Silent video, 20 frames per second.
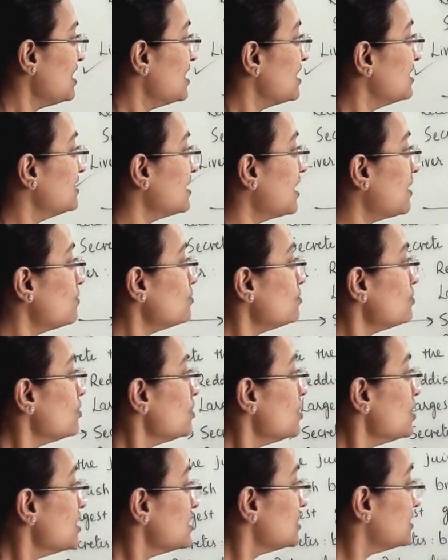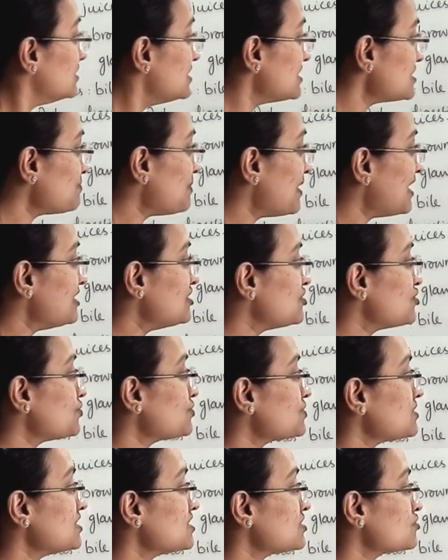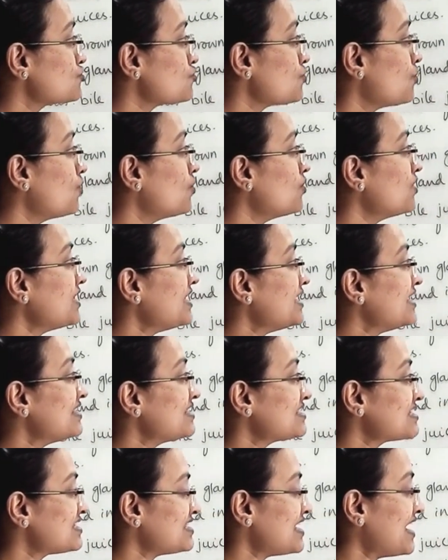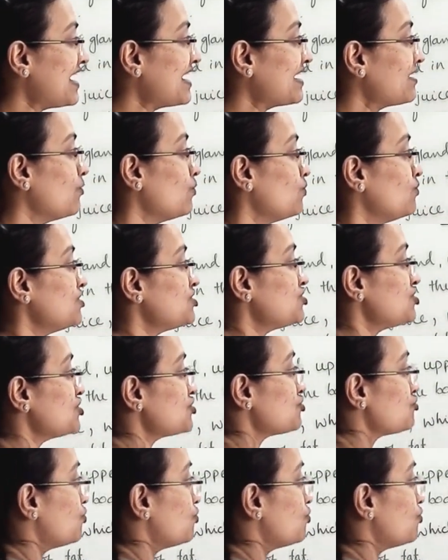Now, this bile juice is stored in a sac which is